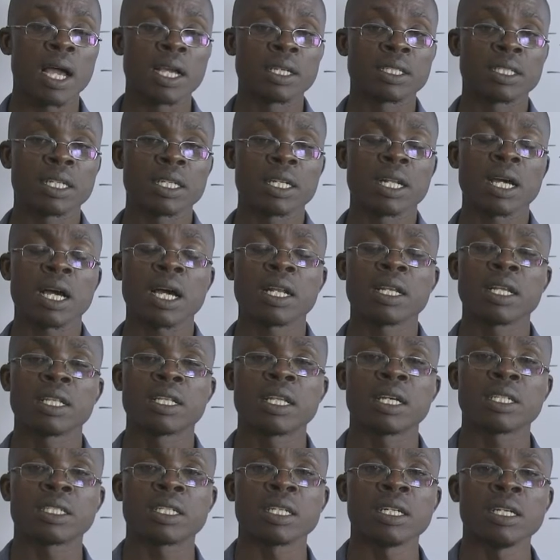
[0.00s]
I said earlier
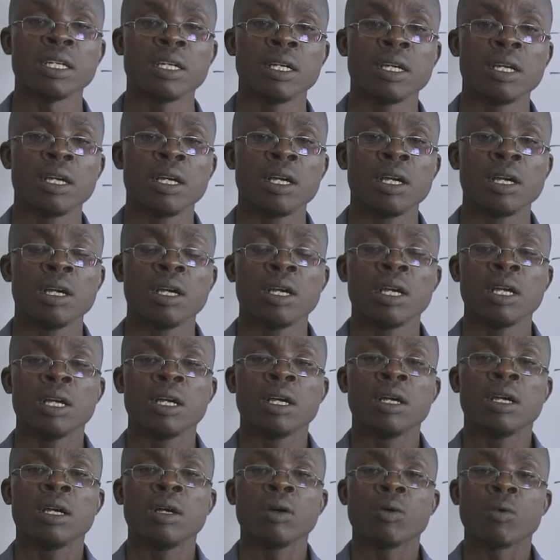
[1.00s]
that
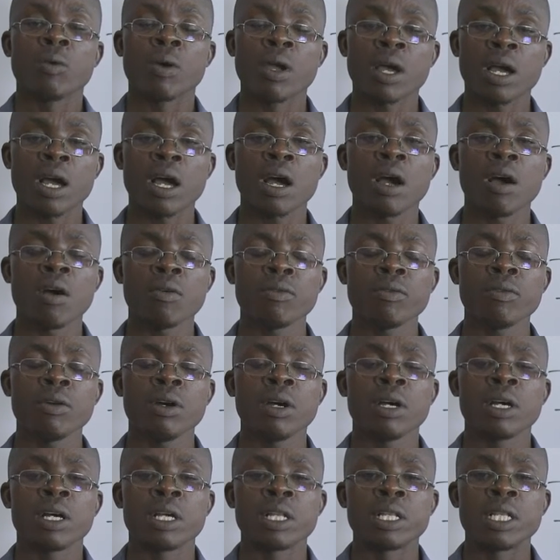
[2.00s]
we
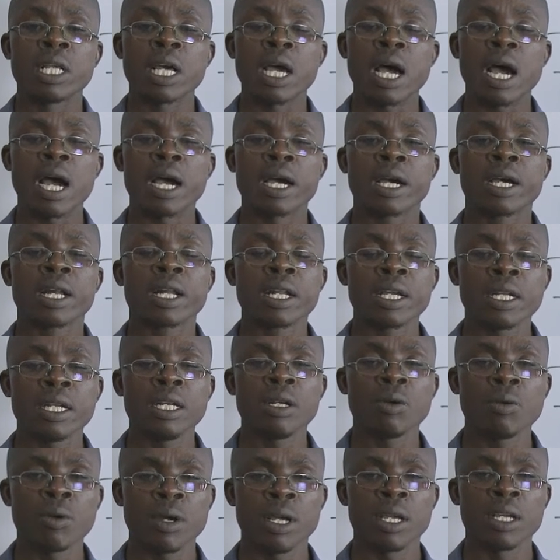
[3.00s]
have the
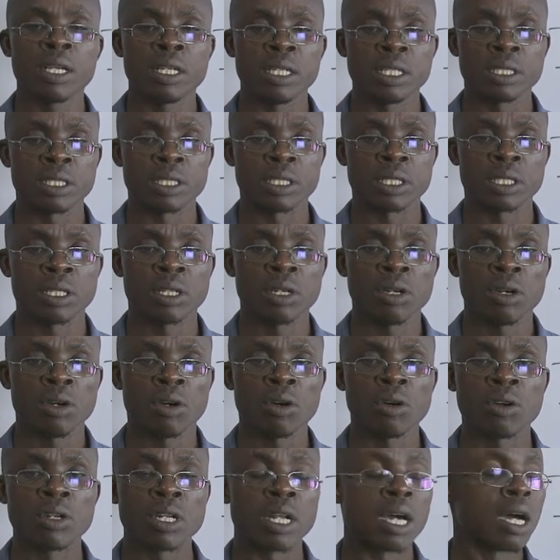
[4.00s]
agreed ways
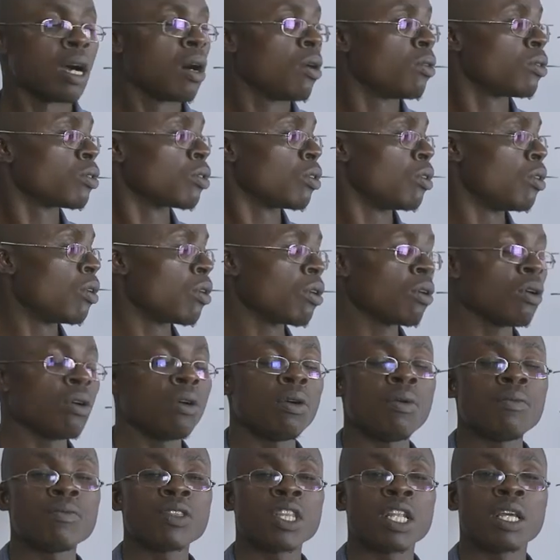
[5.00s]
on how to
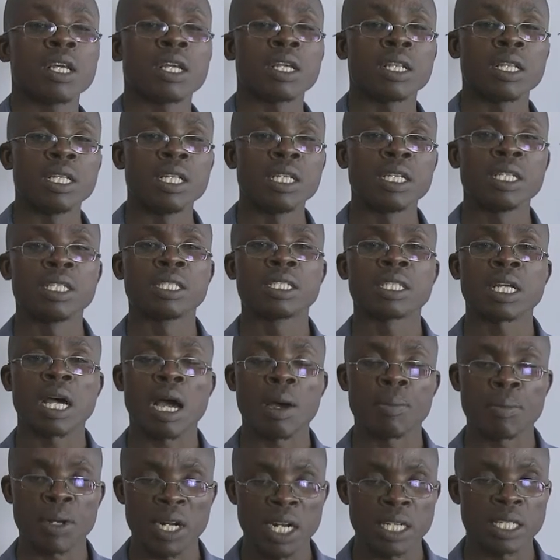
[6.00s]
draw these
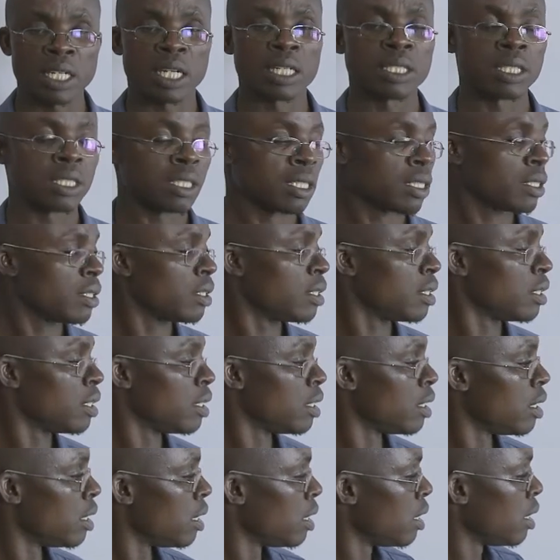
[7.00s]
apparatus.
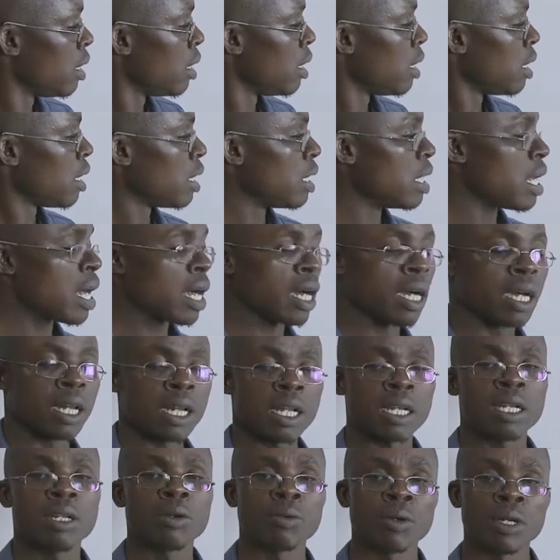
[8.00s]
The
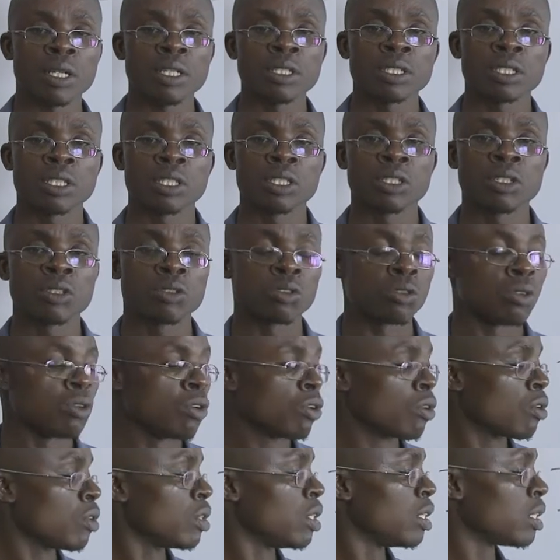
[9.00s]
agreed ways to
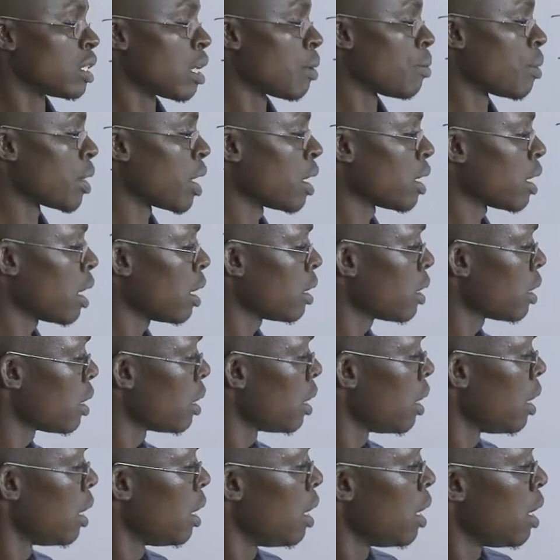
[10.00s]
draw these
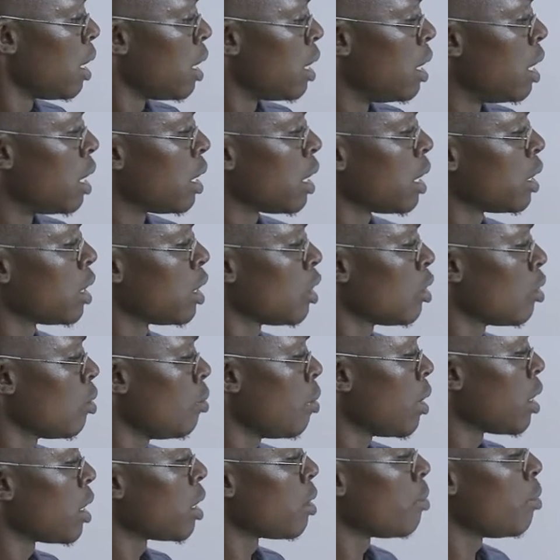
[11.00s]
apparatus. The test
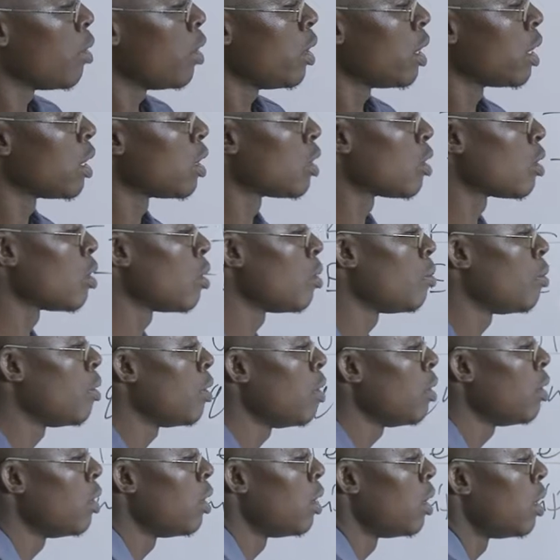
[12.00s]
tube and the boiling
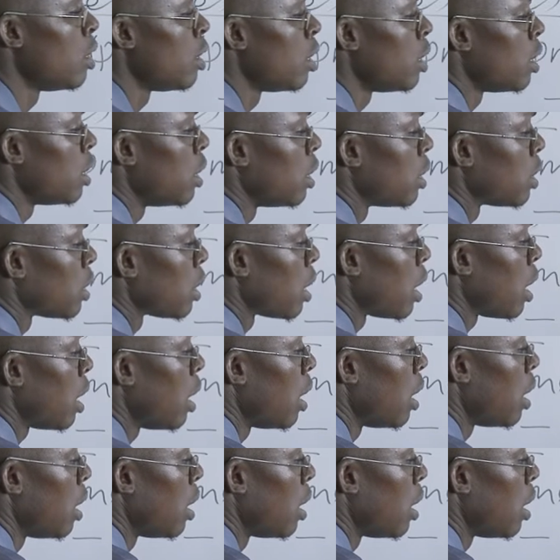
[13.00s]
tube is they